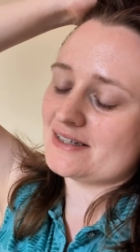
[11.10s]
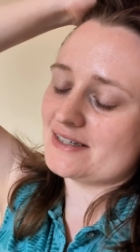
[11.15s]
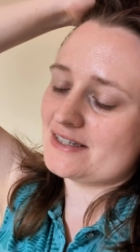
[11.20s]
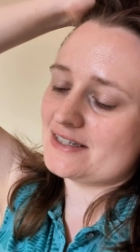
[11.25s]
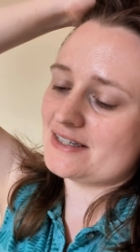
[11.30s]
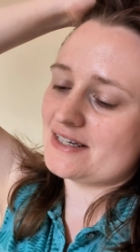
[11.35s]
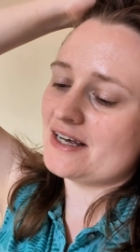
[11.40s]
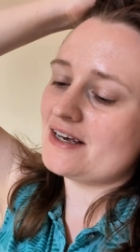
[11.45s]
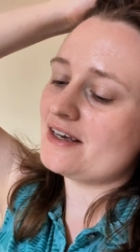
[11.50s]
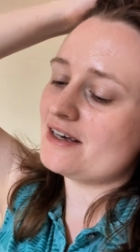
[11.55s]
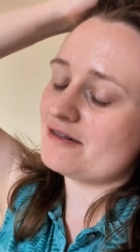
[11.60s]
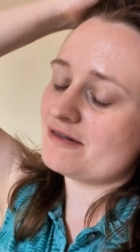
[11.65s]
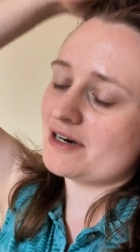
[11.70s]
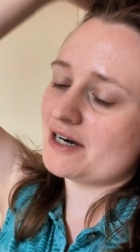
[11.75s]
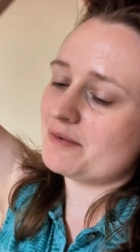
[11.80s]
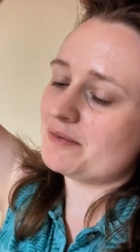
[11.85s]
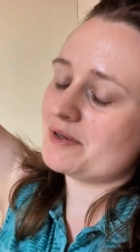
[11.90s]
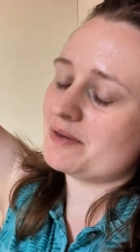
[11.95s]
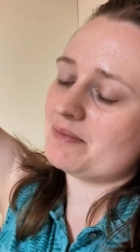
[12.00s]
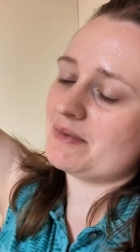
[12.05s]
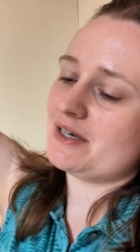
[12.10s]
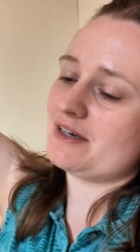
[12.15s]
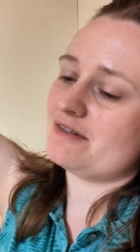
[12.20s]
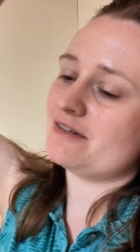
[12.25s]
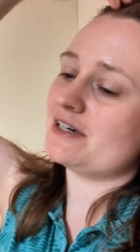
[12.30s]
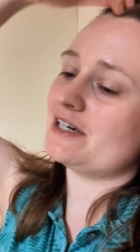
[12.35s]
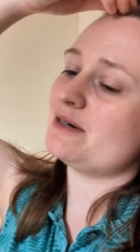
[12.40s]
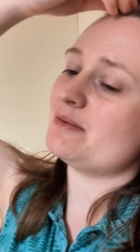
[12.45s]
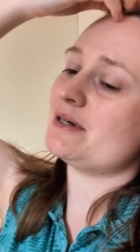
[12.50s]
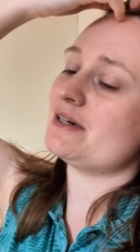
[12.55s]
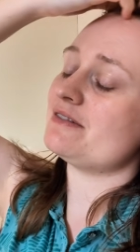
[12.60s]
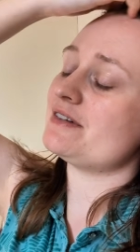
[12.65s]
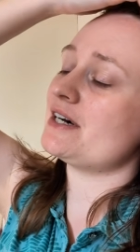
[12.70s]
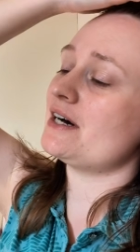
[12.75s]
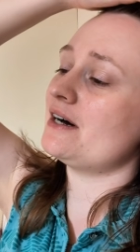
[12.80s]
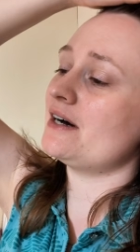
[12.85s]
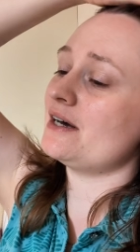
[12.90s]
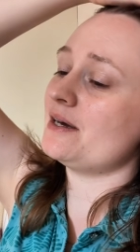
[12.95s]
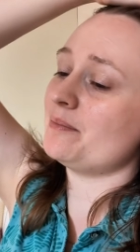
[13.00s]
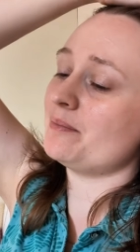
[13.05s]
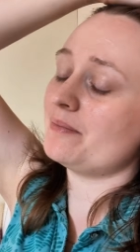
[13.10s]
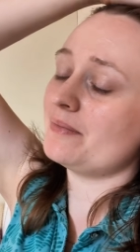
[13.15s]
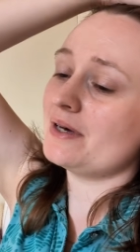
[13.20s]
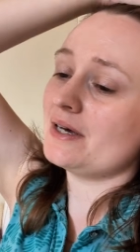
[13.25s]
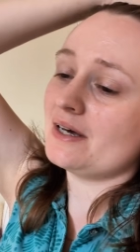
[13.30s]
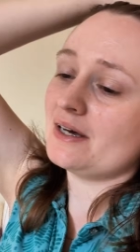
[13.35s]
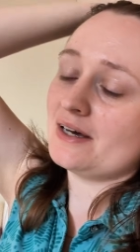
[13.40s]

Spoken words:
just take you around with me for a little bit of time.